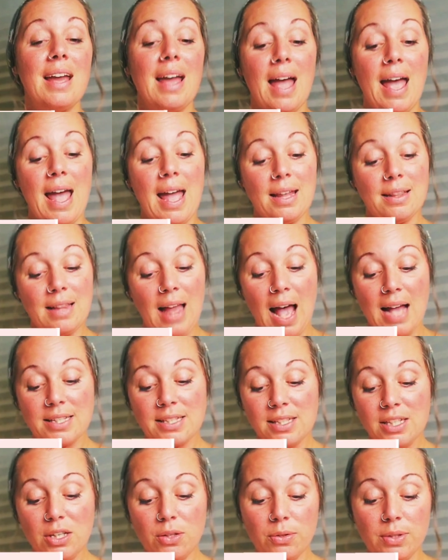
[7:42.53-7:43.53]
And
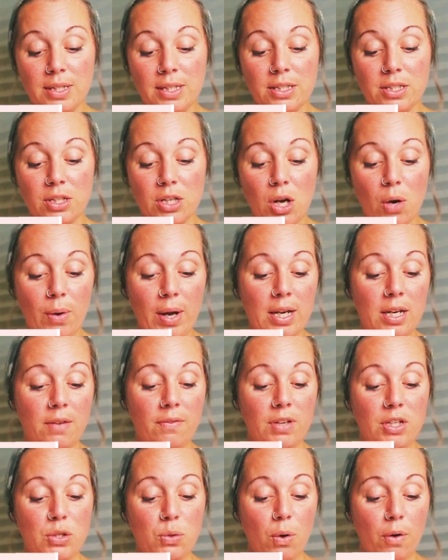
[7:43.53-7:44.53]
lastly, you'll need to know
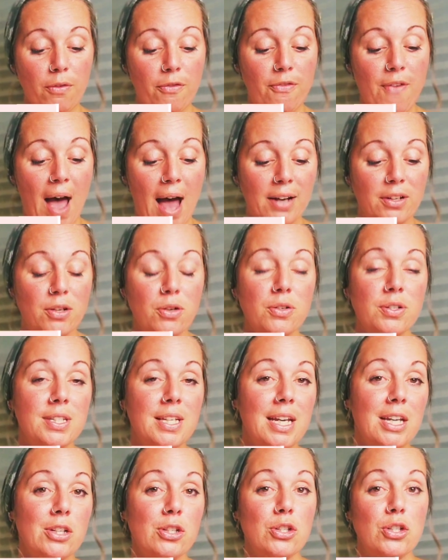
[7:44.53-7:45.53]
individual factors
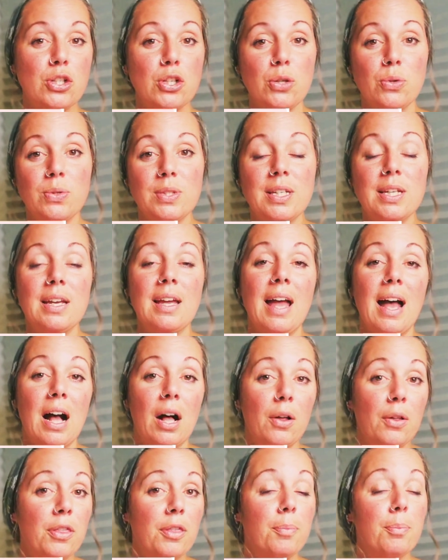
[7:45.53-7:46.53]
in choosing
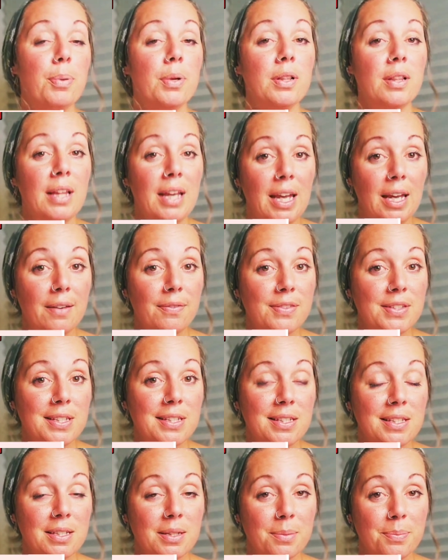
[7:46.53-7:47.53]
health
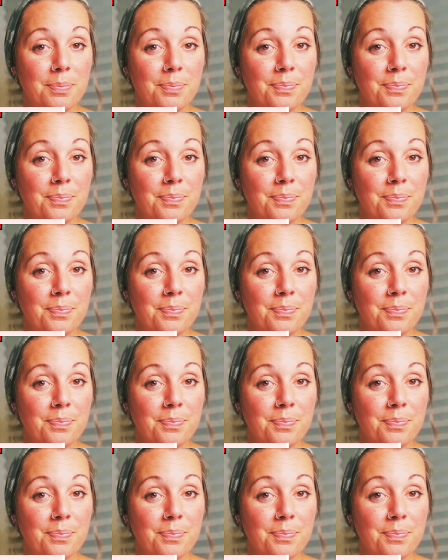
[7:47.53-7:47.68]
beliefs.